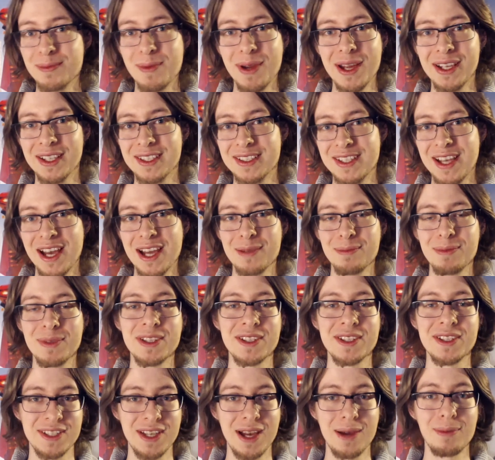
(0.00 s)
my excitement
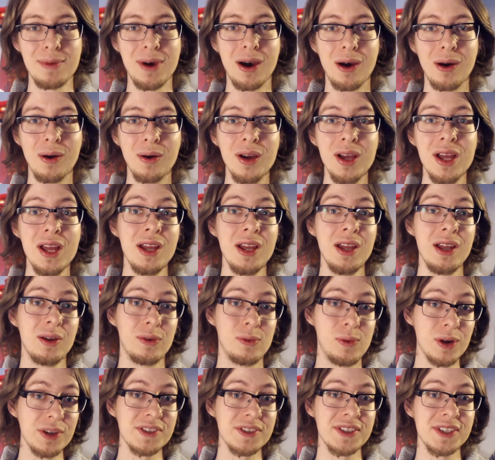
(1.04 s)
somehow.
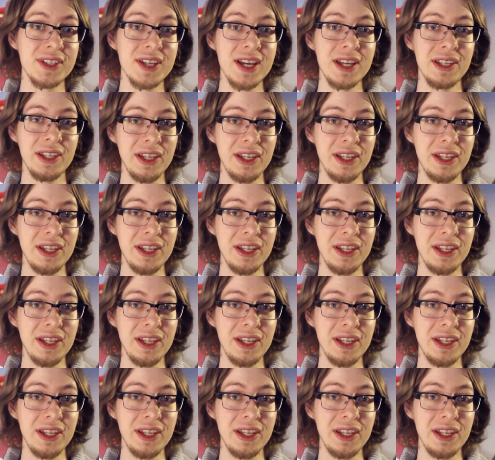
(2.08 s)
Once again,